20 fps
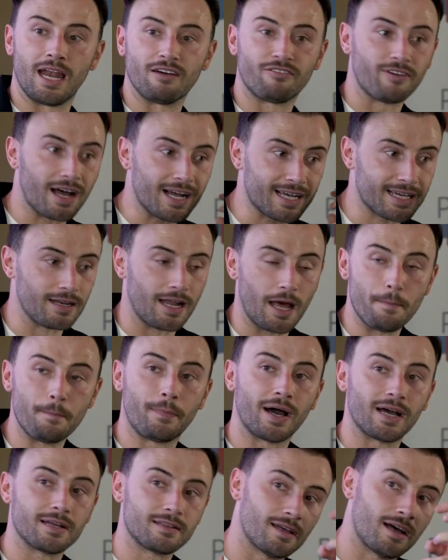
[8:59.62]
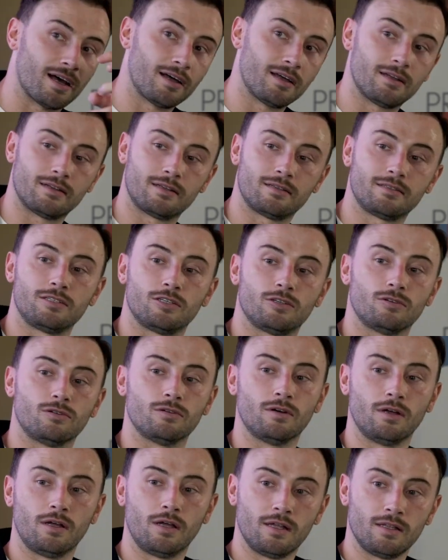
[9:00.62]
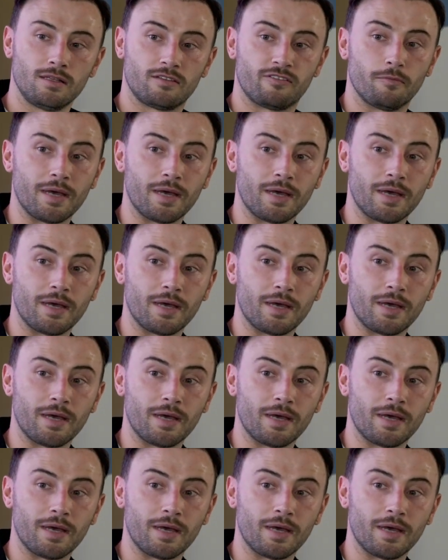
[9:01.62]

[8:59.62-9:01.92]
And if I can impact that, you know, to